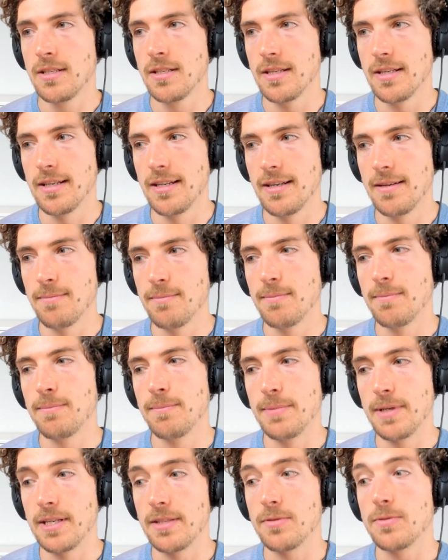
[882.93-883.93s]

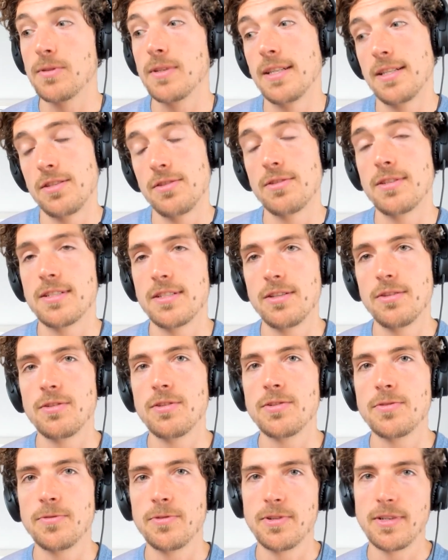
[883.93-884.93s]
But it's still
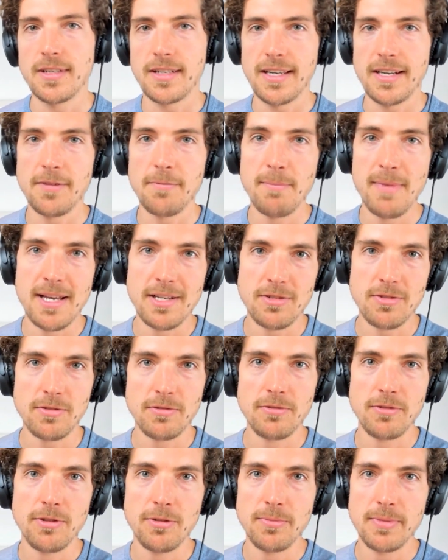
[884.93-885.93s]
useful in a kind of
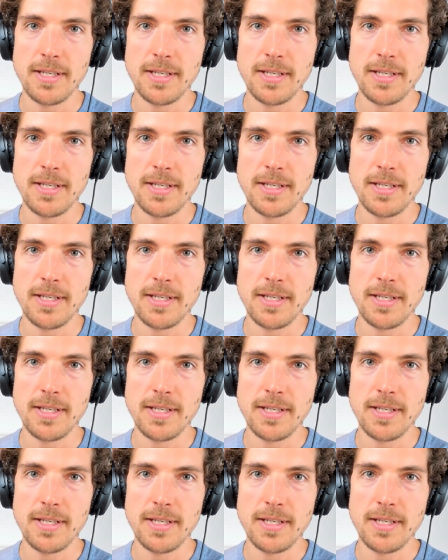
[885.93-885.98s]
mentor role.